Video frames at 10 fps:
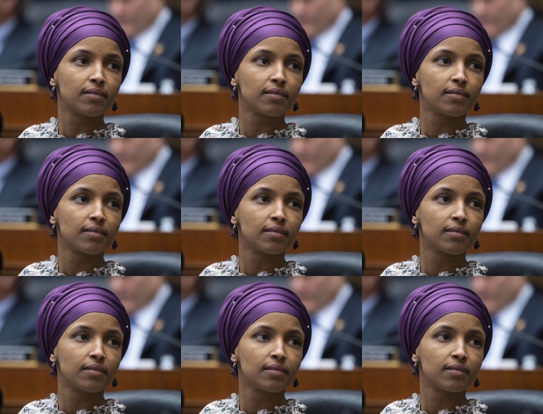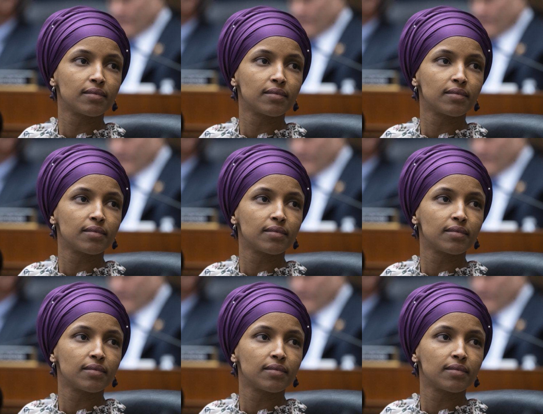
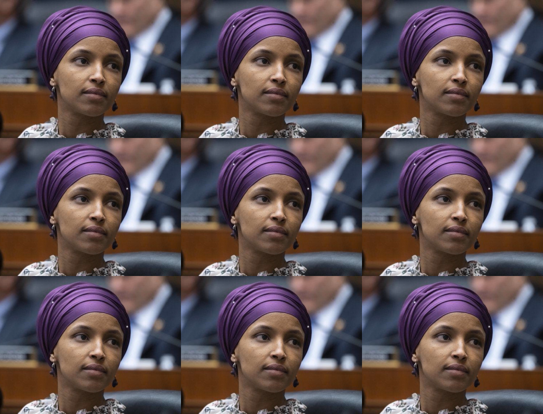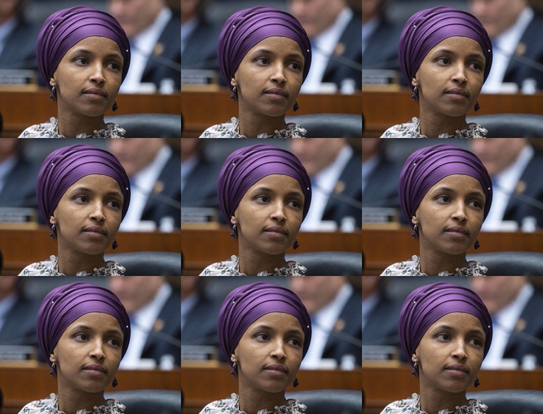This is a still picture; no speech is visible.